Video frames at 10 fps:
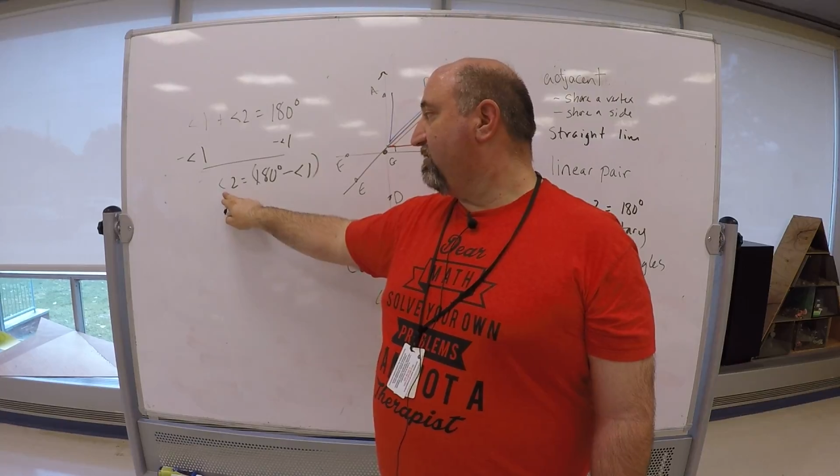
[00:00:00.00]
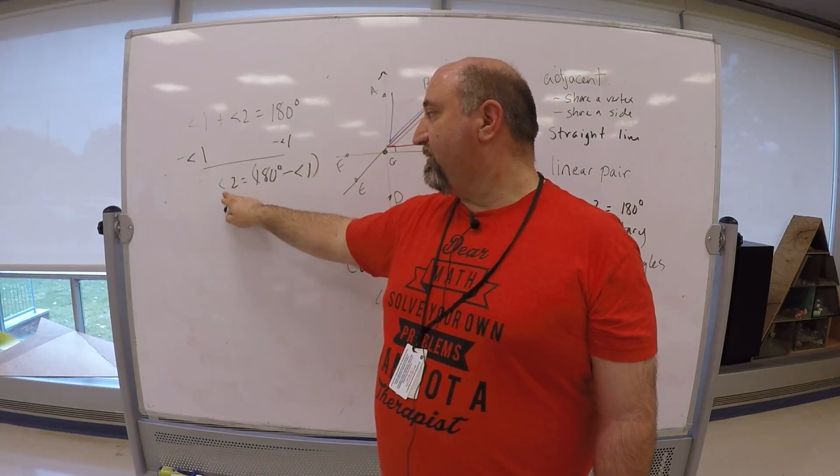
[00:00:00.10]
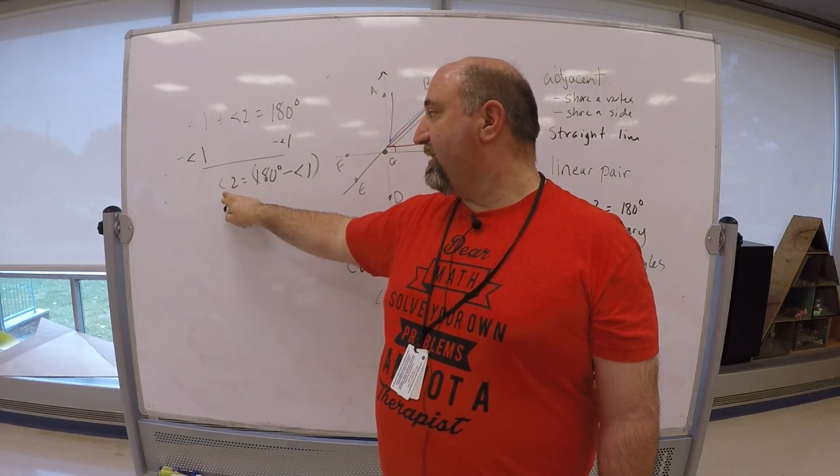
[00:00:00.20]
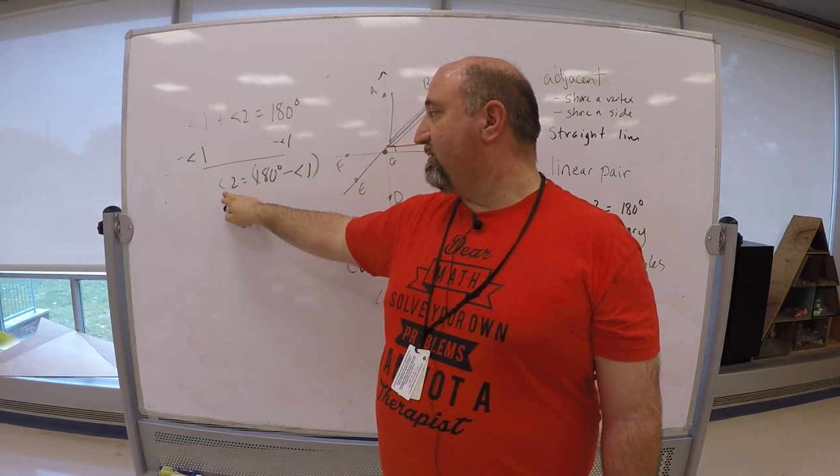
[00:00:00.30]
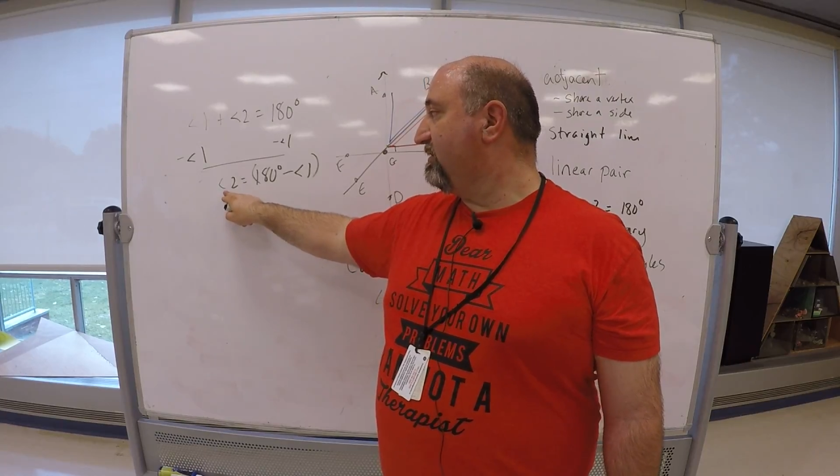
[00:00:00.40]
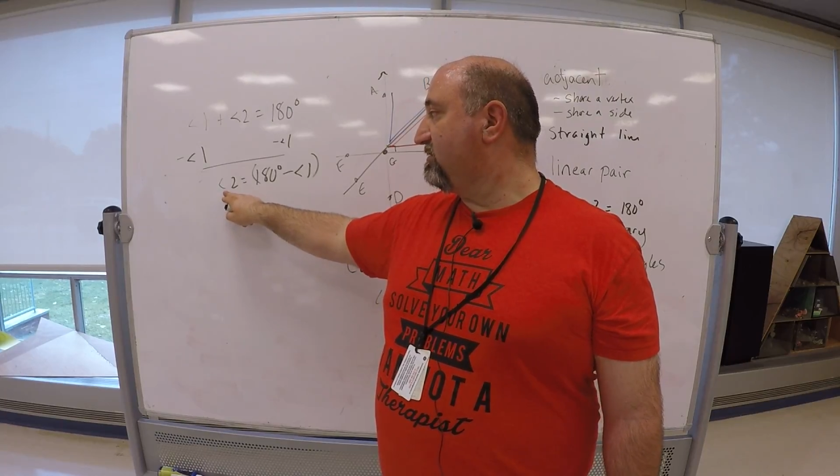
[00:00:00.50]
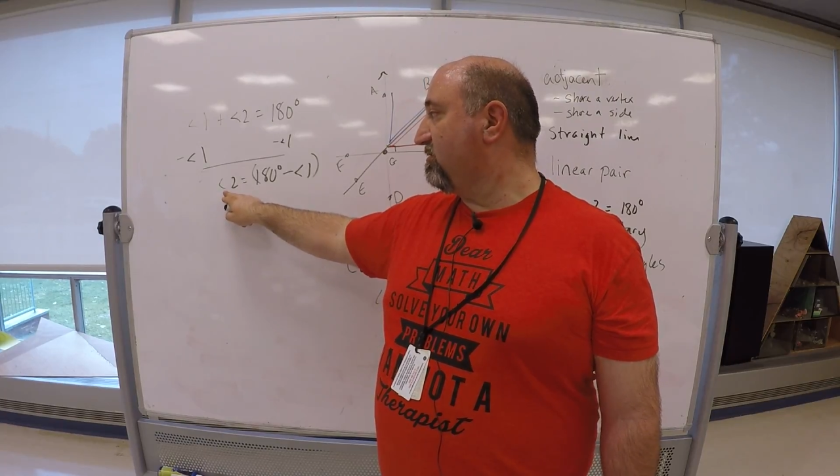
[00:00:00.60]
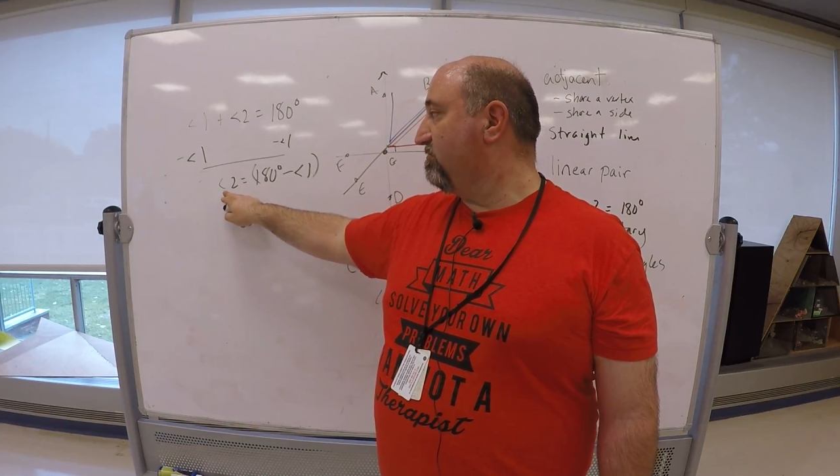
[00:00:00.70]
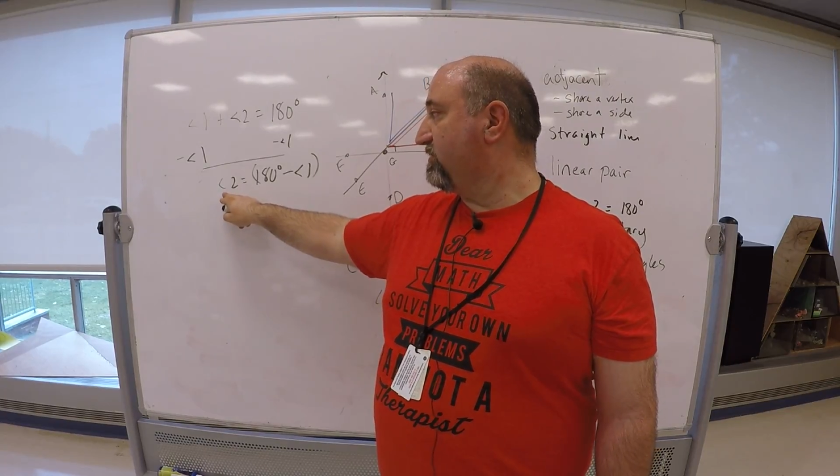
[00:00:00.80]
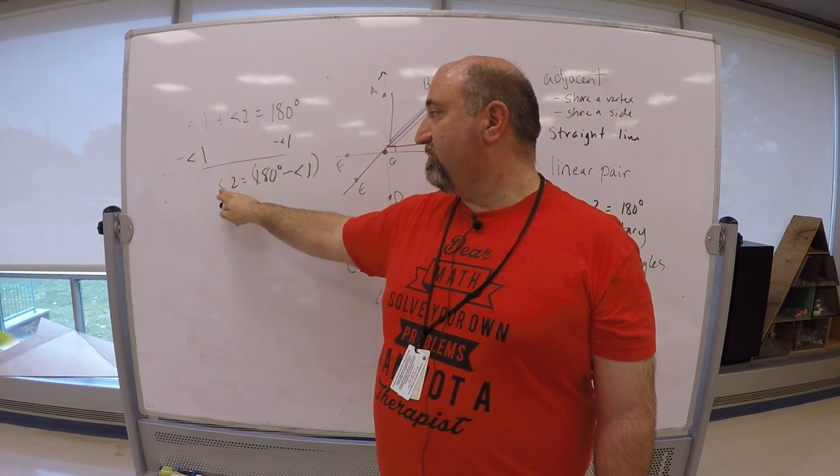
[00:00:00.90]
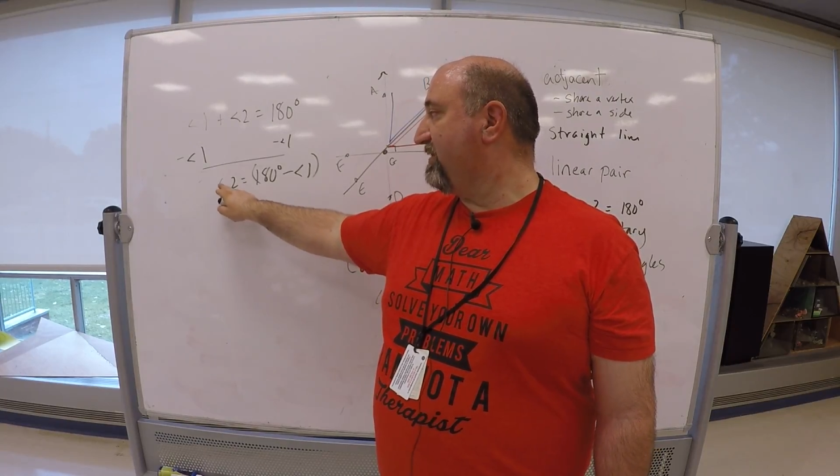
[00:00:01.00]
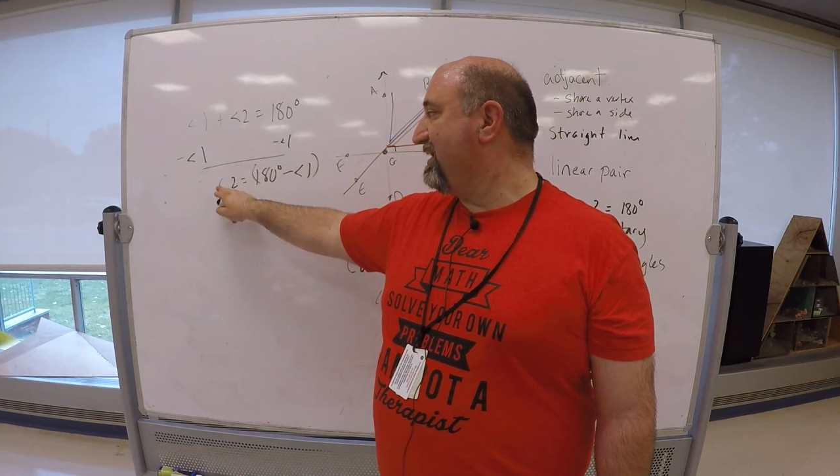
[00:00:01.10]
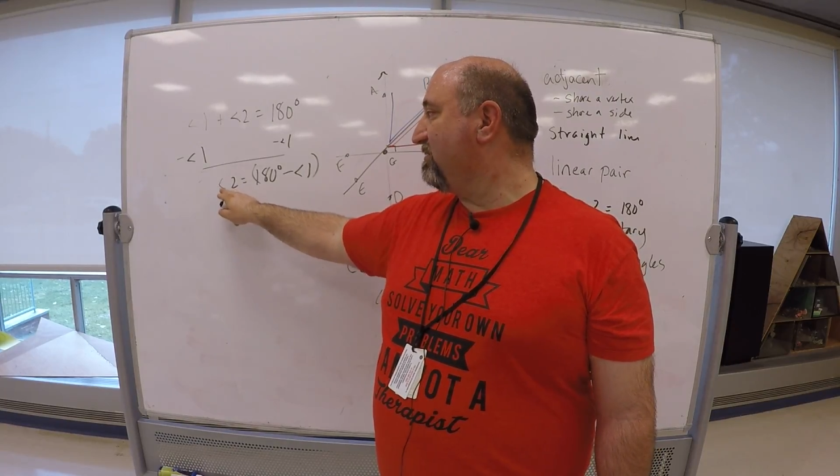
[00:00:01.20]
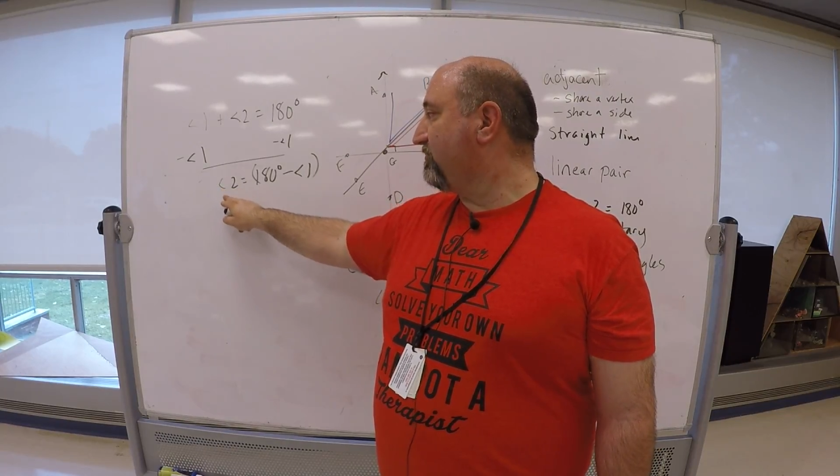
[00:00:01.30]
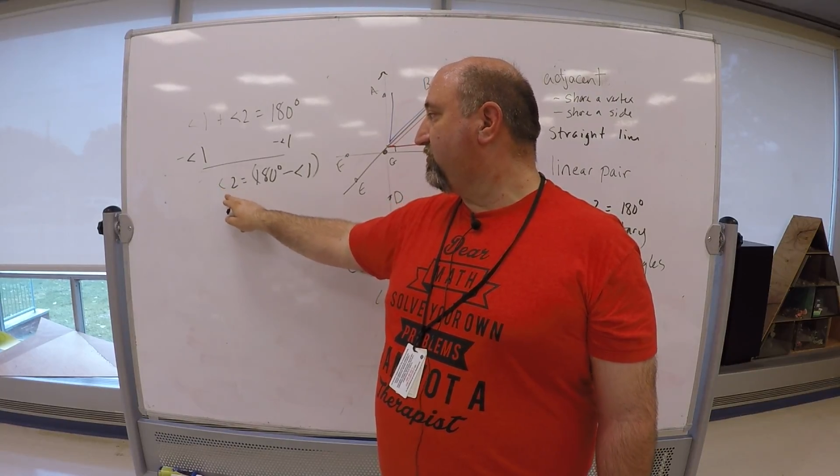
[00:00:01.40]
about it in terms of
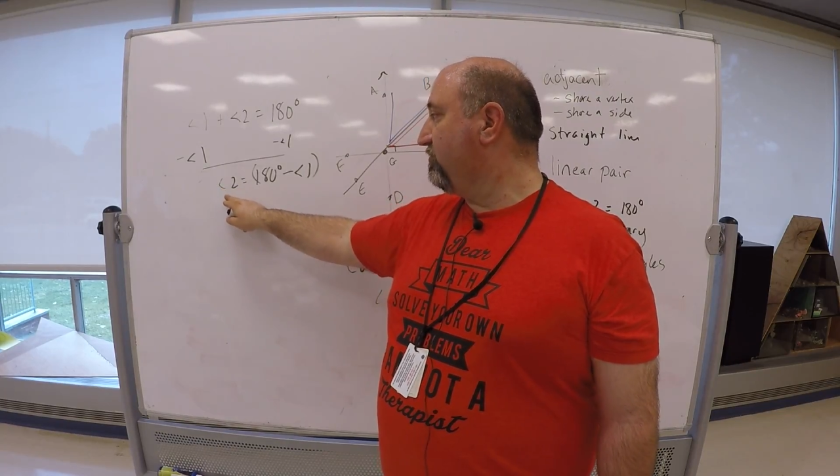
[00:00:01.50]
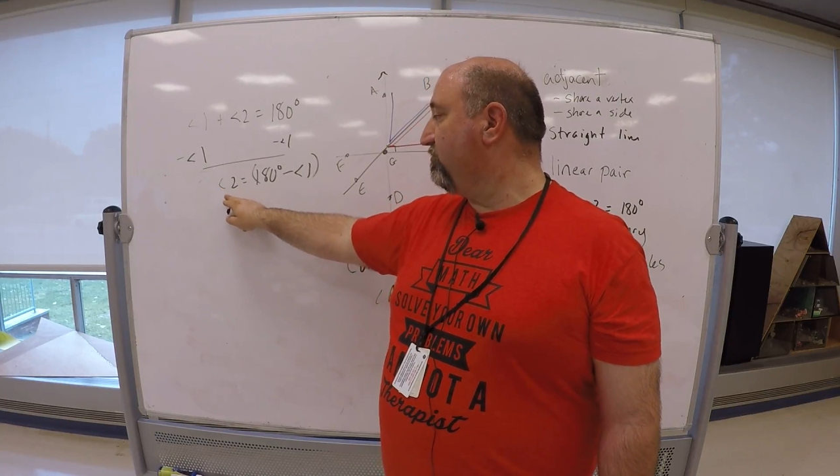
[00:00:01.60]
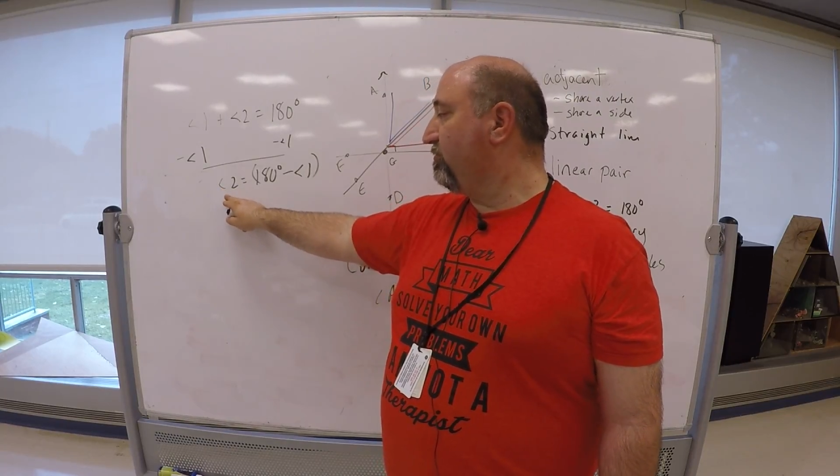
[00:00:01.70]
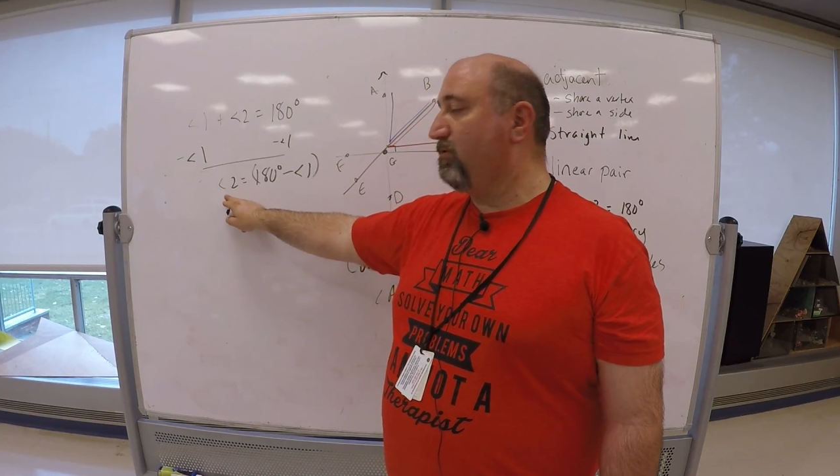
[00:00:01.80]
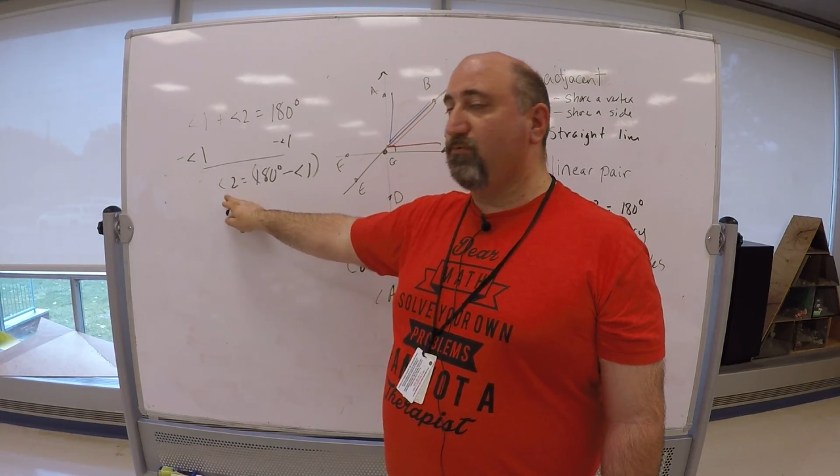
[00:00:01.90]
angle 2,